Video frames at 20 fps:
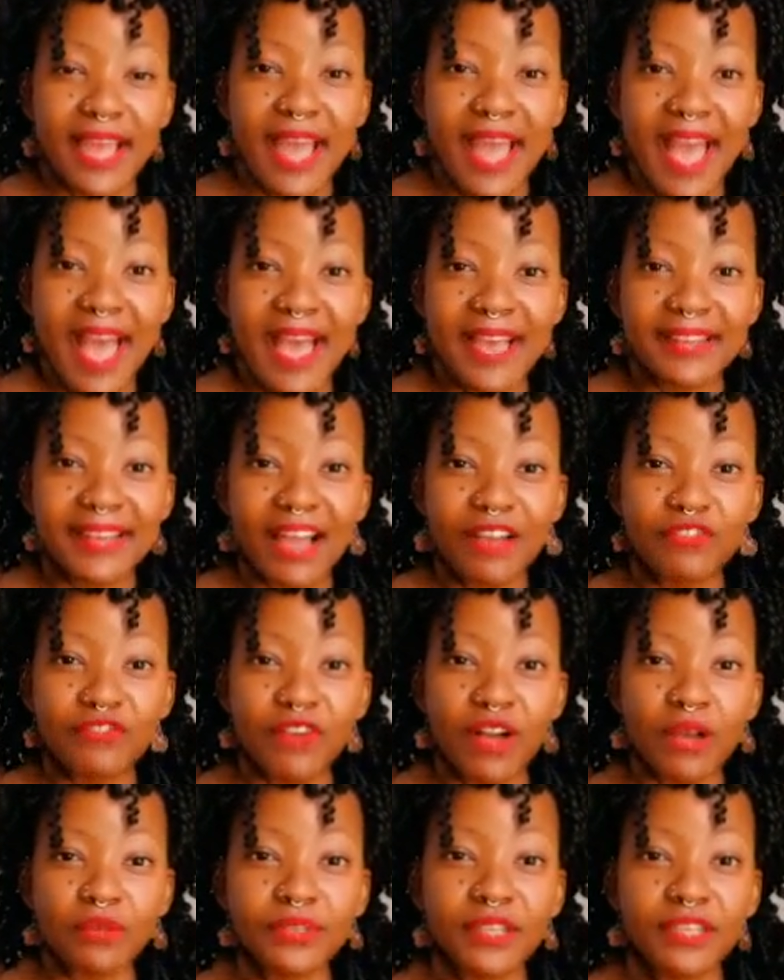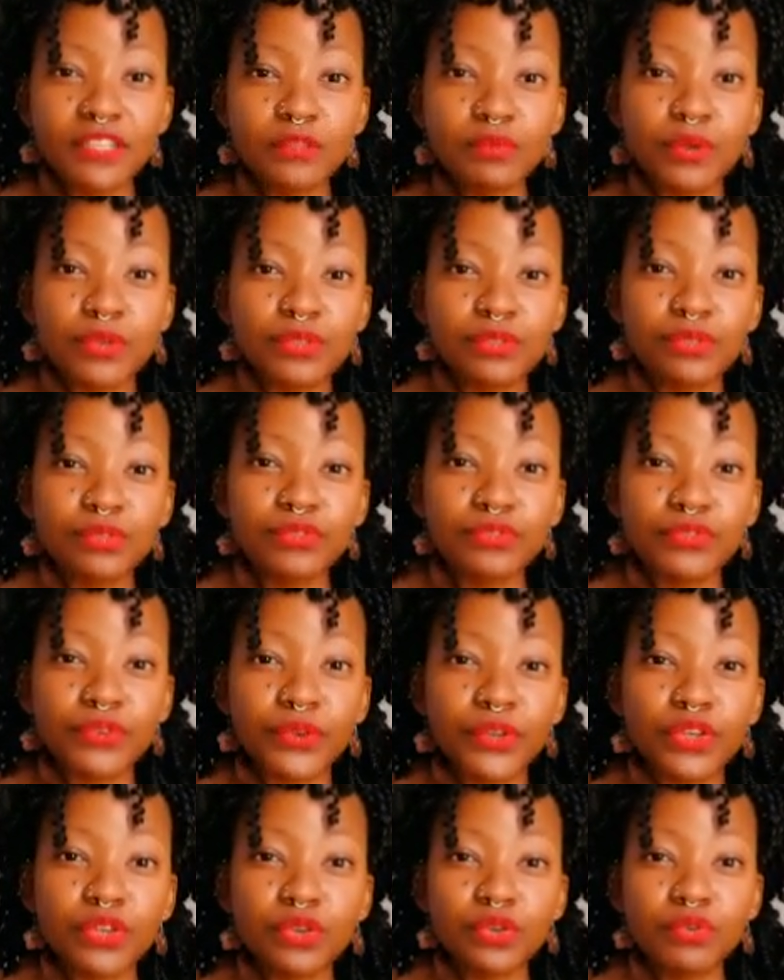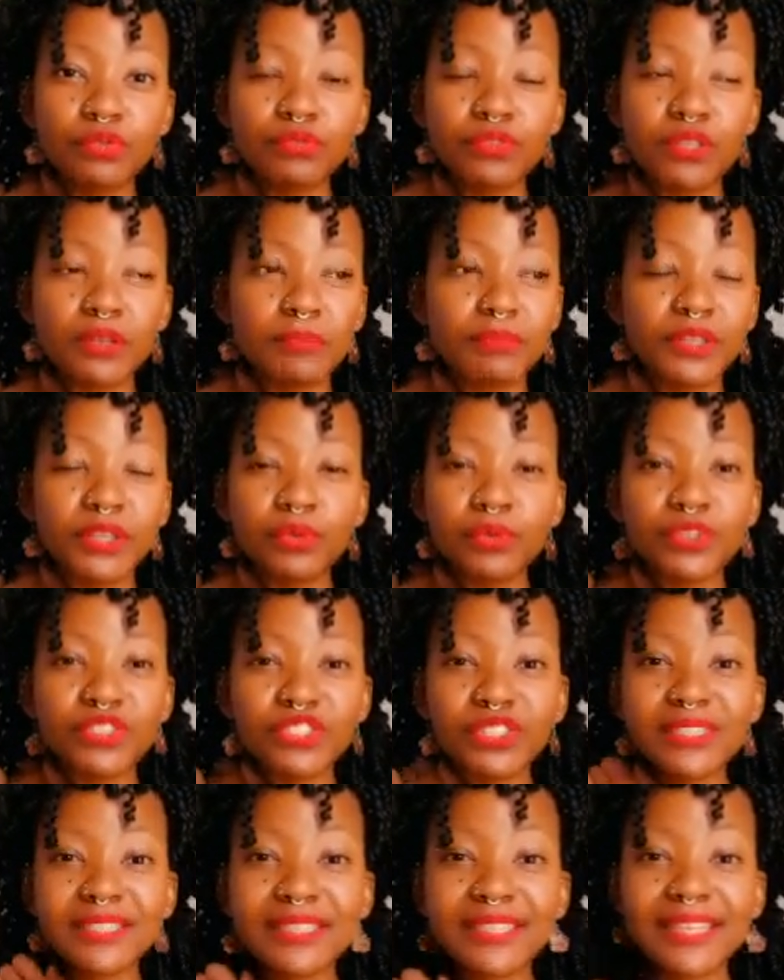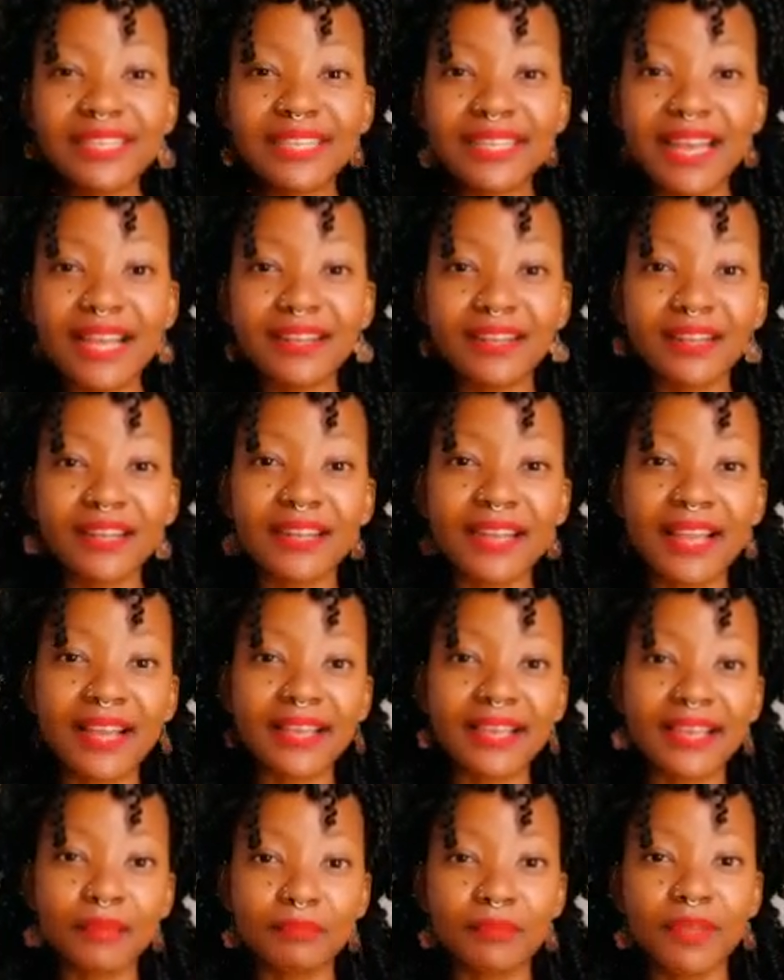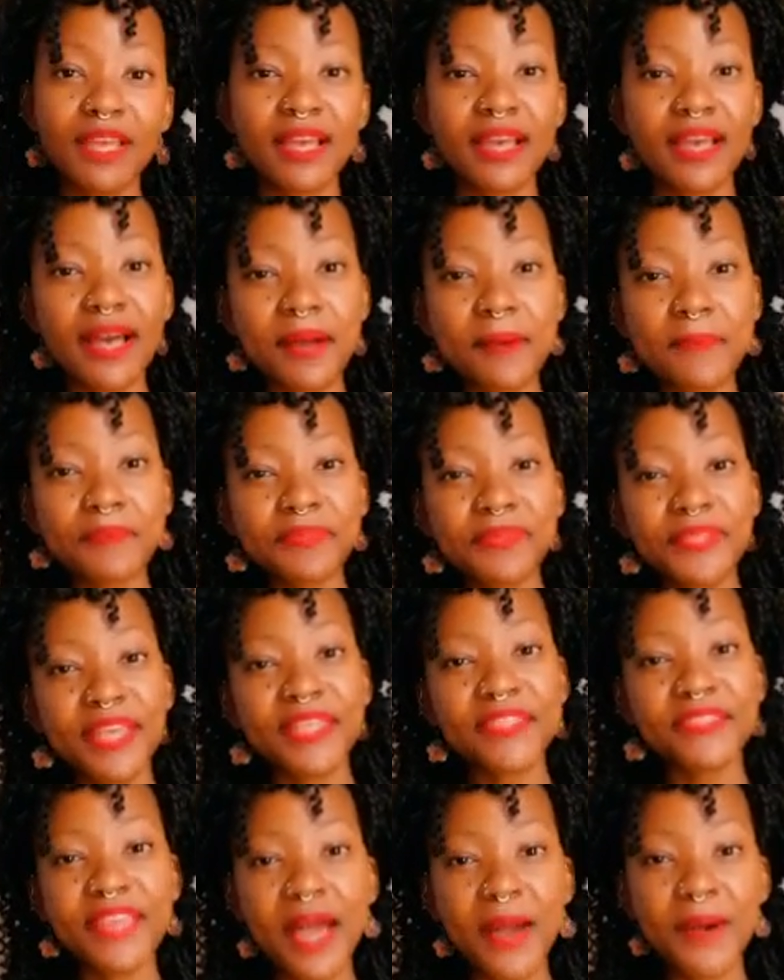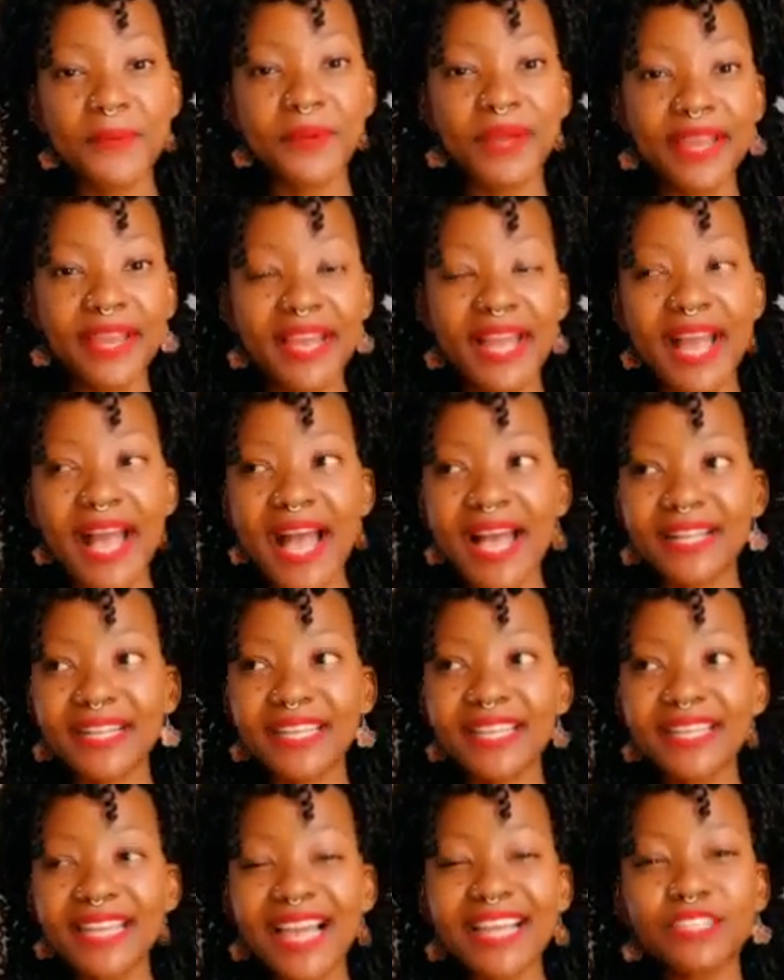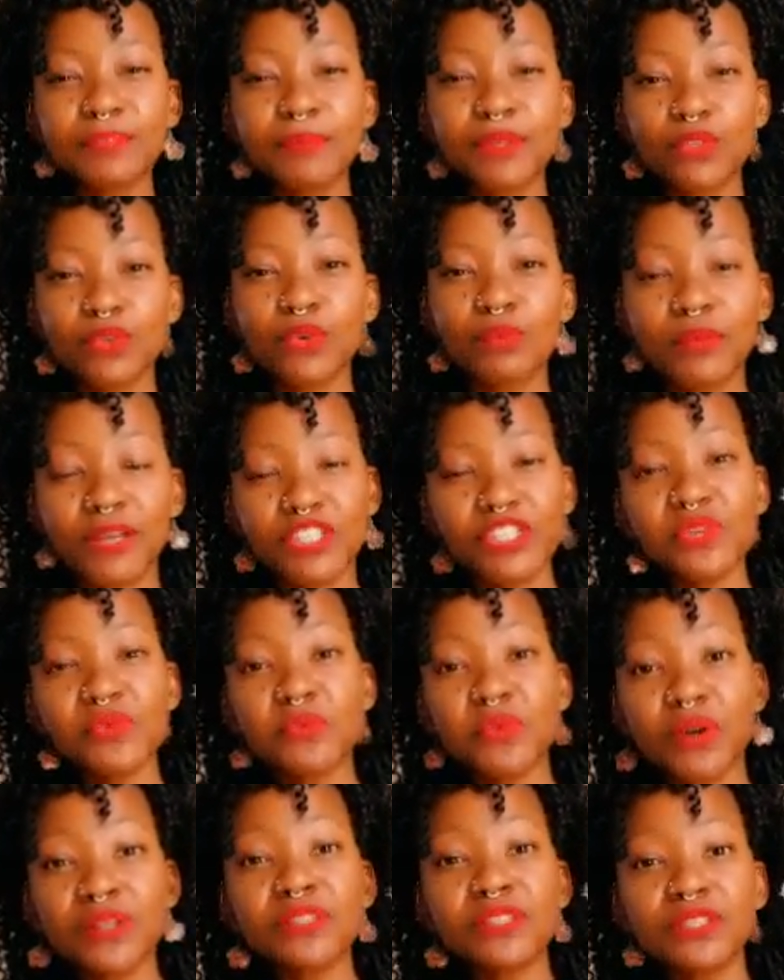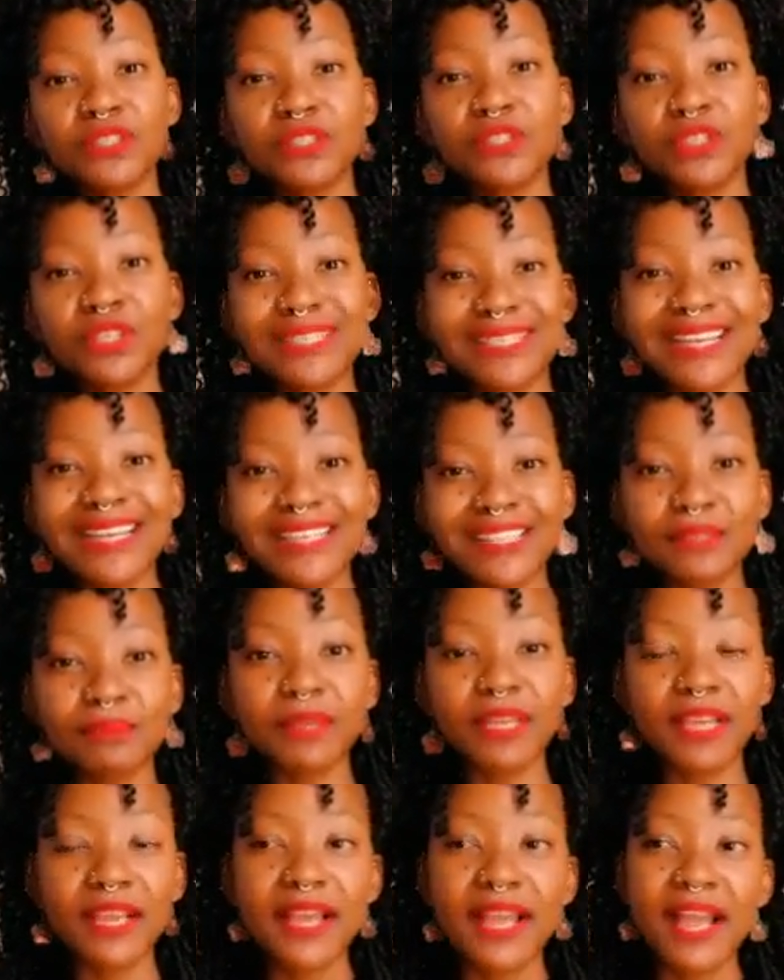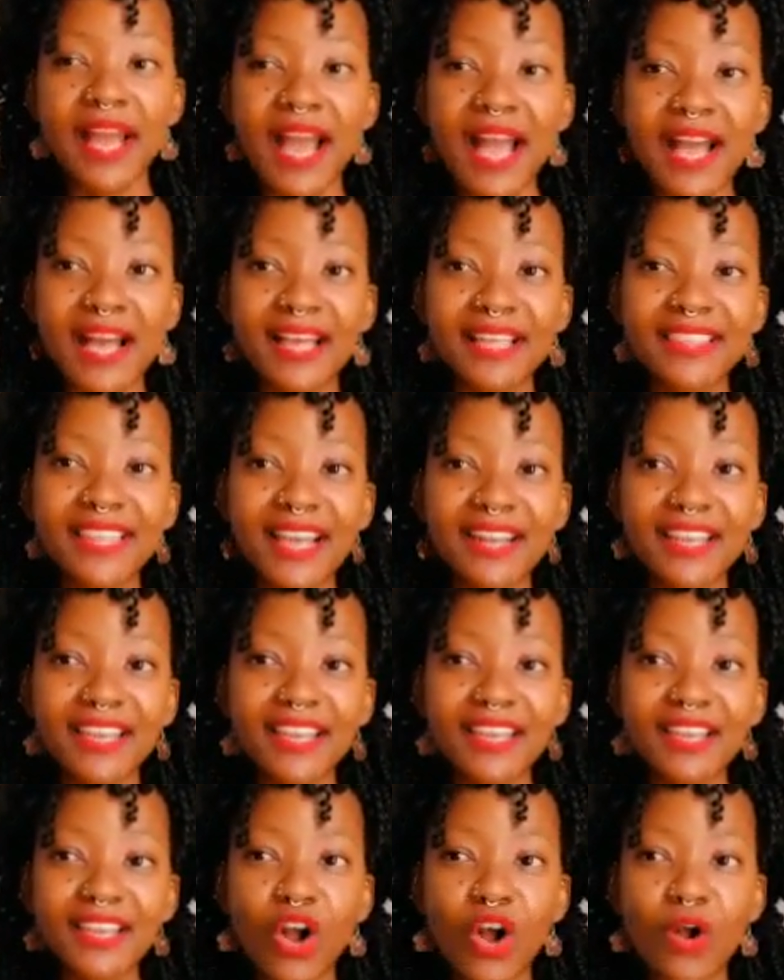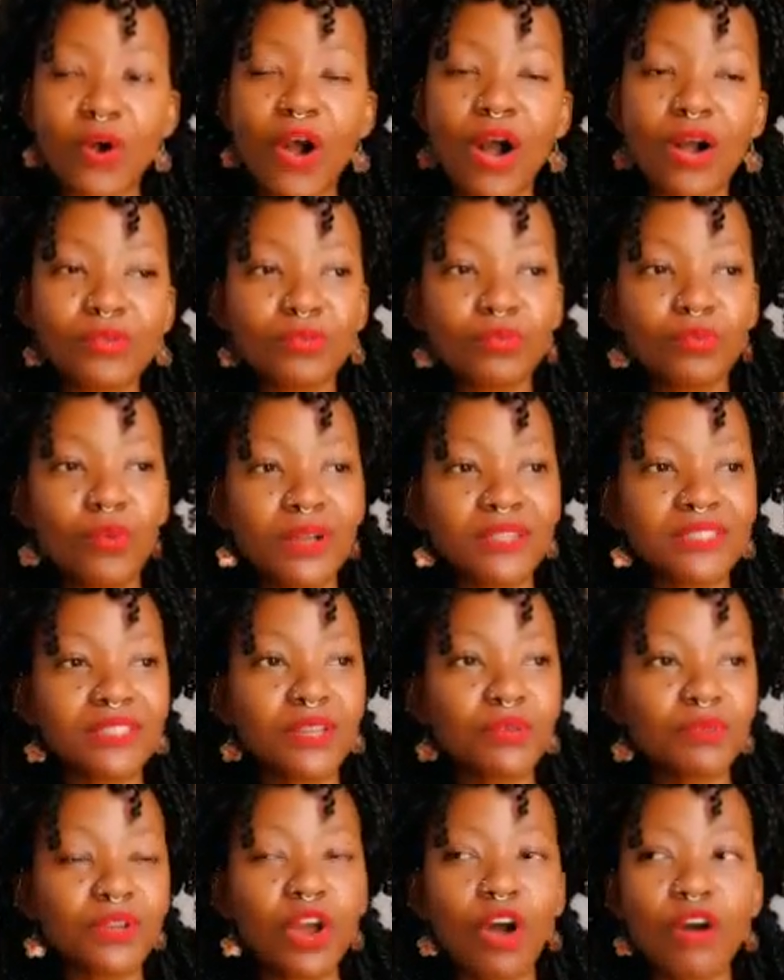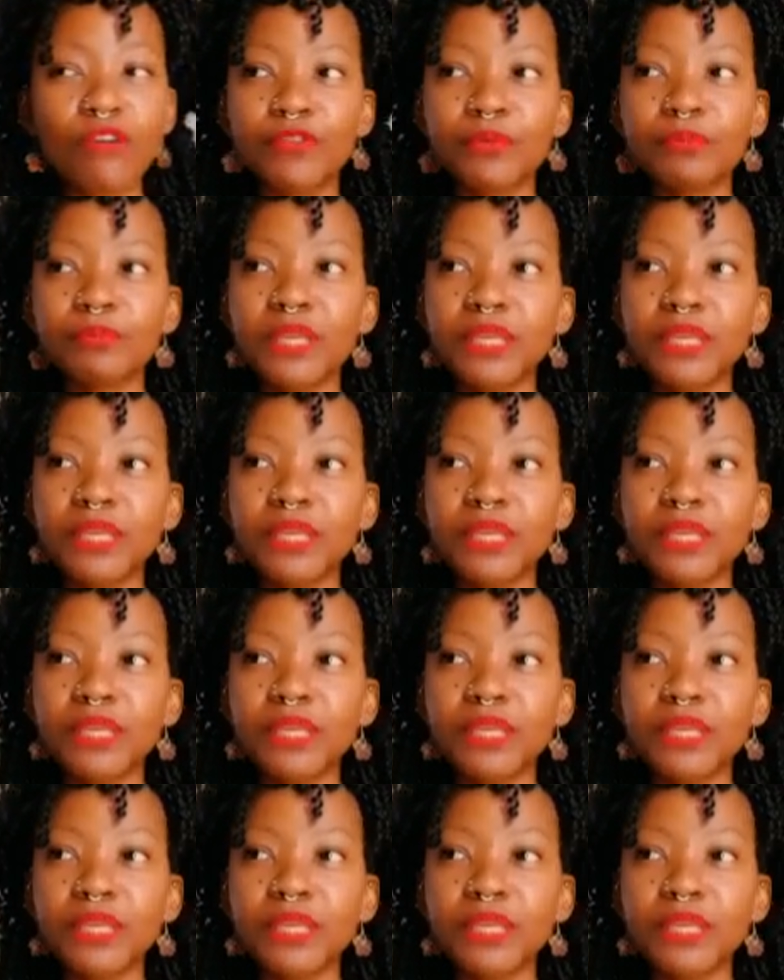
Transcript: and I found his pursuit very cute, but he was just a kid, I didn't like him um, that way, and he liked me so much, he wanted to date me, uh, that he Once he would offer me.